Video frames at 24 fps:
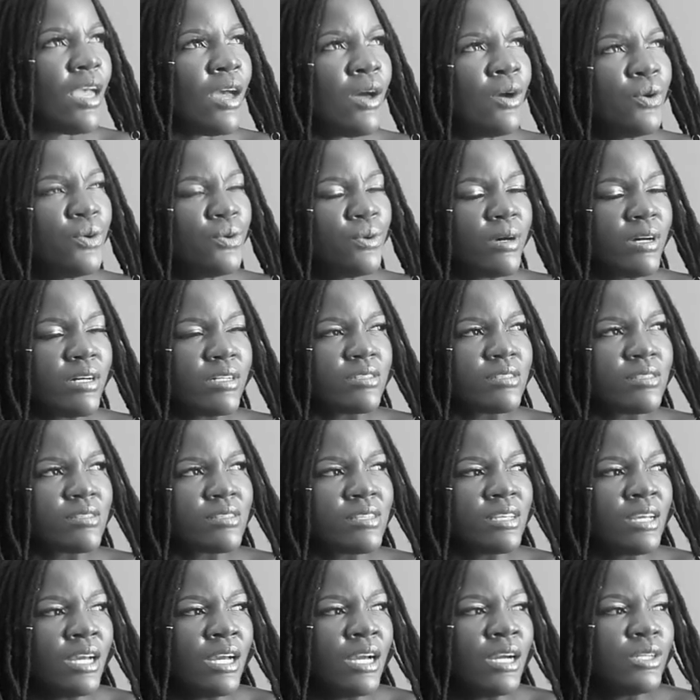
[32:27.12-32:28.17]
who
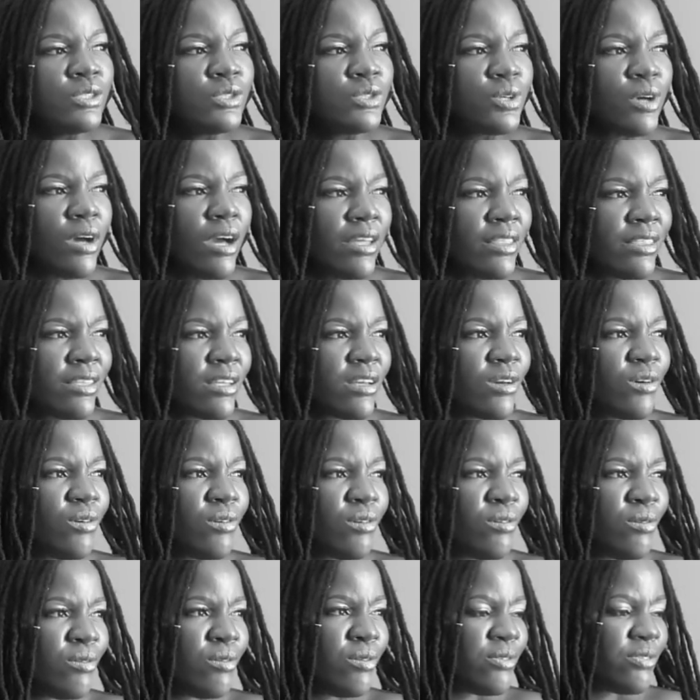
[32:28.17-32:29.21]
else? So I think
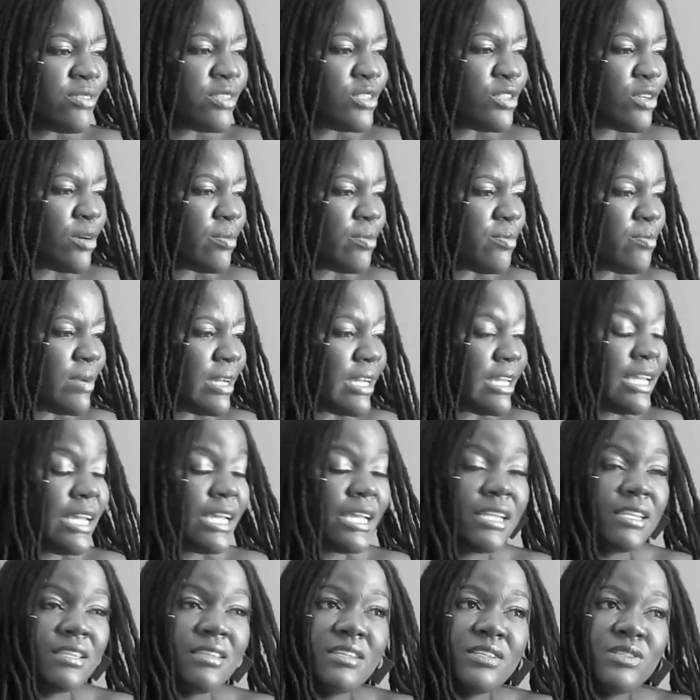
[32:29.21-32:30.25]
off the top of my
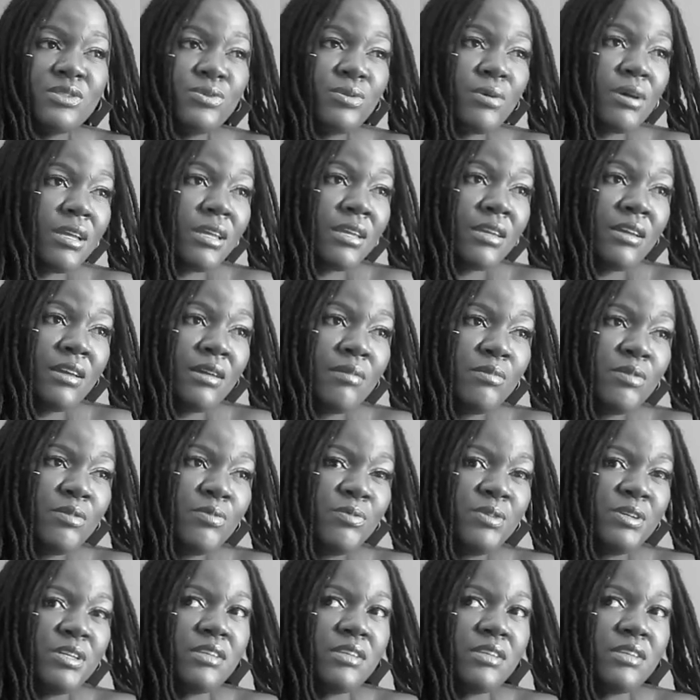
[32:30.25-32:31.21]
head, that's who I can come up with.